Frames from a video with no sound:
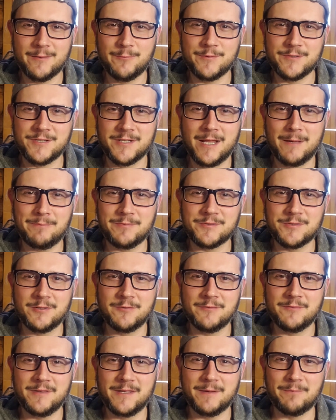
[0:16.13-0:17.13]
it was an
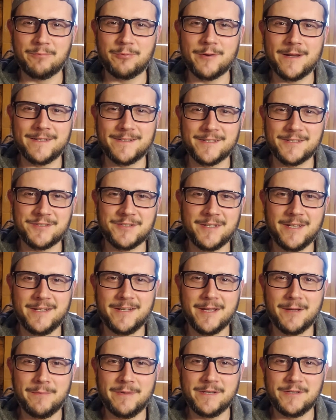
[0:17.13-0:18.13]
episode of The Apprentice and
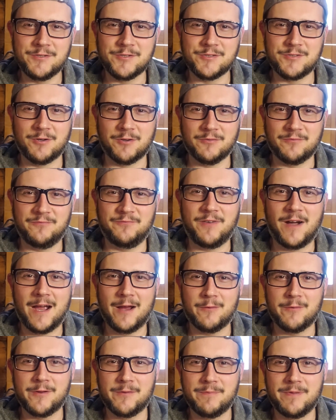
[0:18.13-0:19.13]
he'd come in and just start
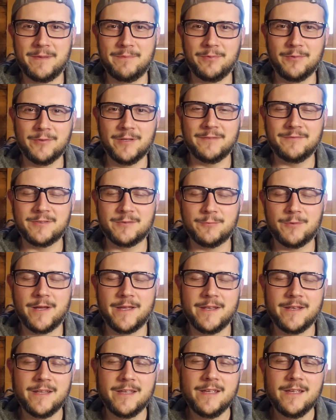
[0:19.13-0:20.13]
firing people left and
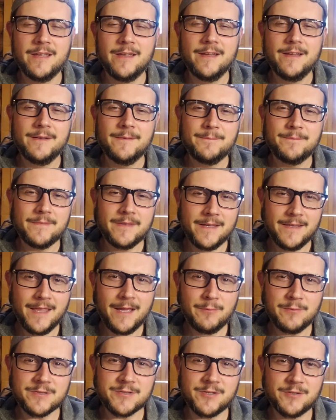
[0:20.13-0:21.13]
right. And
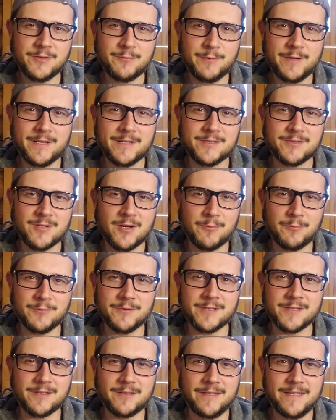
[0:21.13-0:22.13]
that was so that we could start
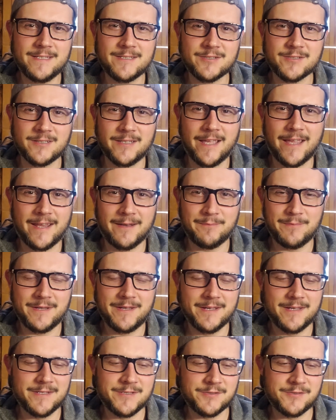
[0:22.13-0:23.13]
with a clean slate,
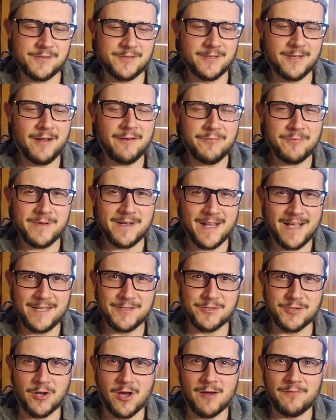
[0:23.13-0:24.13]
because the government
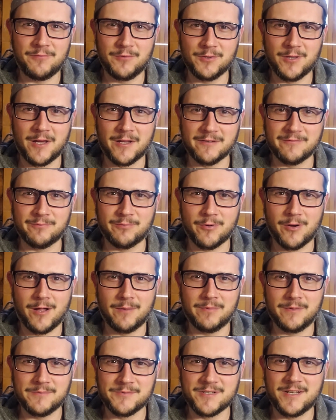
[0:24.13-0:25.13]
has an awful lot of
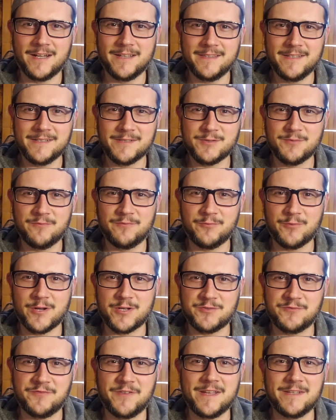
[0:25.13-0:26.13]
problems and I think some
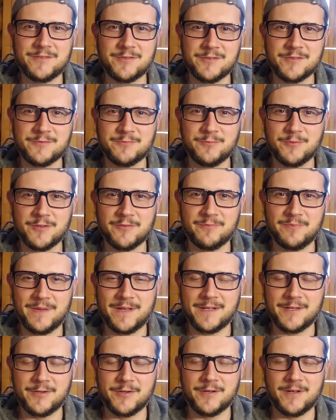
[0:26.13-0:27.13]
fresh faces would have
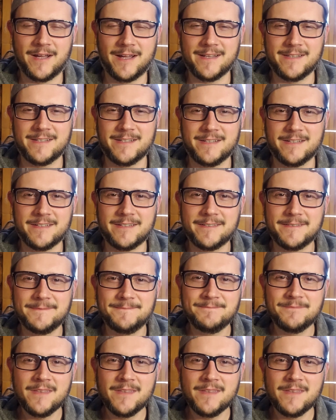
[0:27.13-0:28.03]
been a good idea.